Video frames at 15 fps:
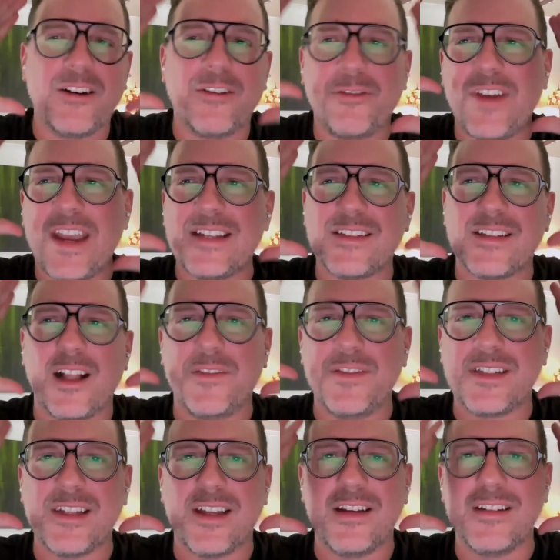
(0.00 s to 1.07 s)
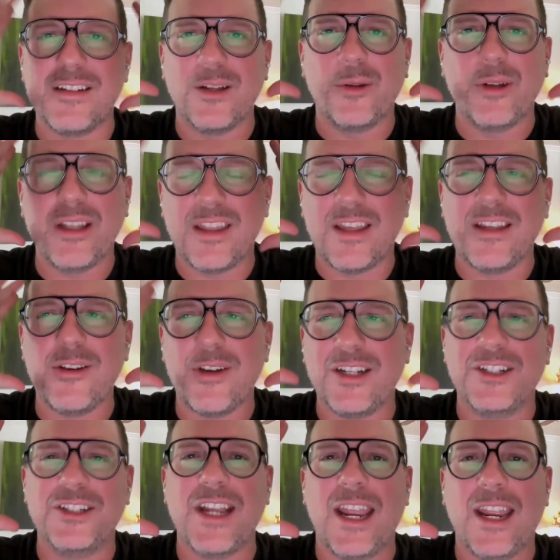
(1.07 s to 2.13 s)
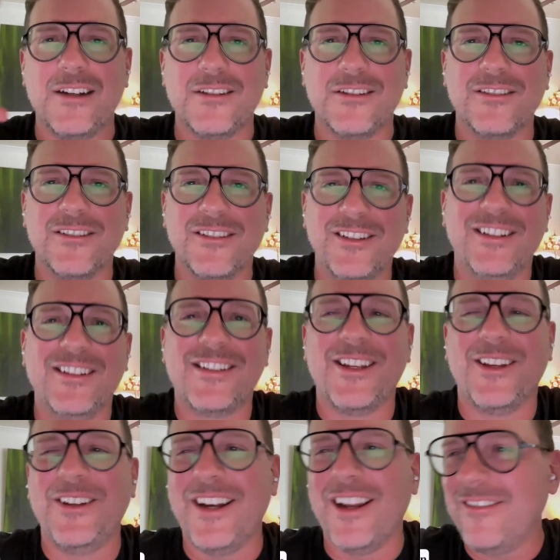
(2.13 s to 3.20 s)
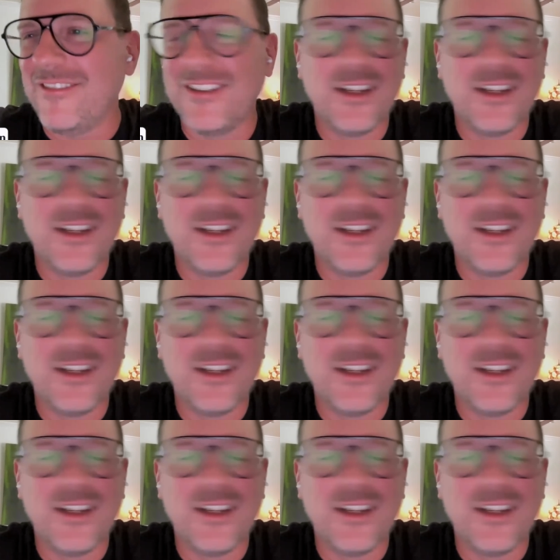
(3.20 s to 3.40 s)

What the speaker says: Like your face all of a sudden is the only thing you can change, and so